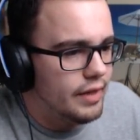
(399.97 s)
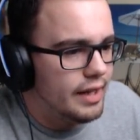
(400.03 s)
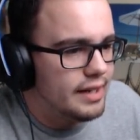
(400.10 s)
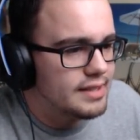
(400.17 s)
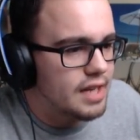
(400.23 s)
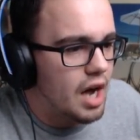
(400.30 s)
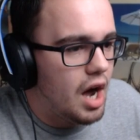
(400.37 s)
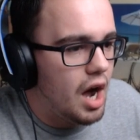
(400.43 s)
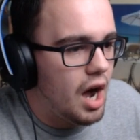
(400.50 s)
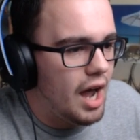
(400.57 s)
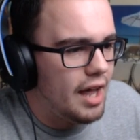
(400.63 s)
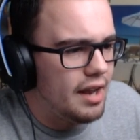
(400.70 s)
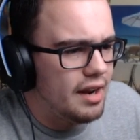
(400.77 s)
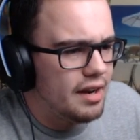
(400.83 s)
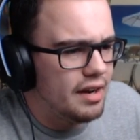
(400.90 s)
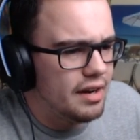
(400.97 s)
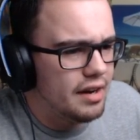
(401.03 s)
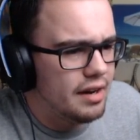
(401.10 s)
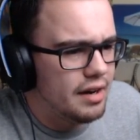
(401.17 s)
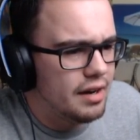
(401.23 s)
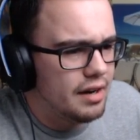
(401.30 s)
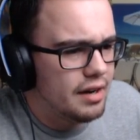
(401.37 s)
That is a hot...
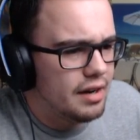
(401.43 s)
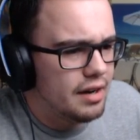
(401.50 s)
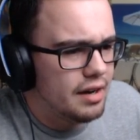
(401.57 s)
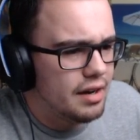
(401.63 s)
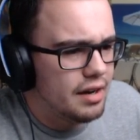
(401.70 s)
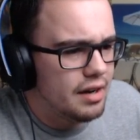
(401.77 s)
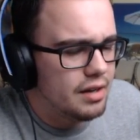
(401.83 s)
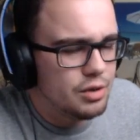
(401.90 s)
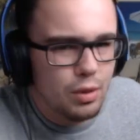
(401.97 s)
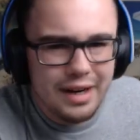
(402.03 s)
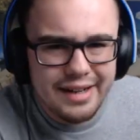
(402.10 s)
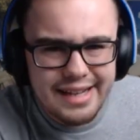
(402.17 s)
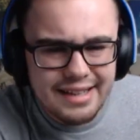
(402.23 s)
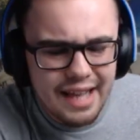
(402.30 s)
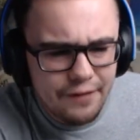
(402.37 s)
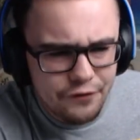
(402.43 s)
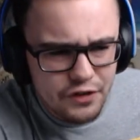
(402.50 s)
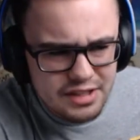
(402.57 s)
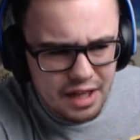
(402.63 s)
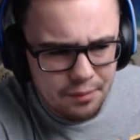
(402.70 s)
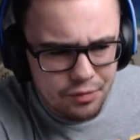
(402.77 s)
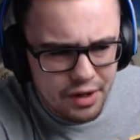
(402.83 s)
Do I need that
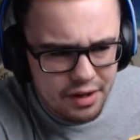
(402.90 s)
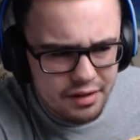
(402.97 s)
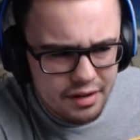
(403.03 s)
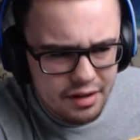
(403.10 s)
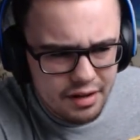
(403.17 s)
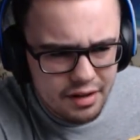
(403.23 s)
for something?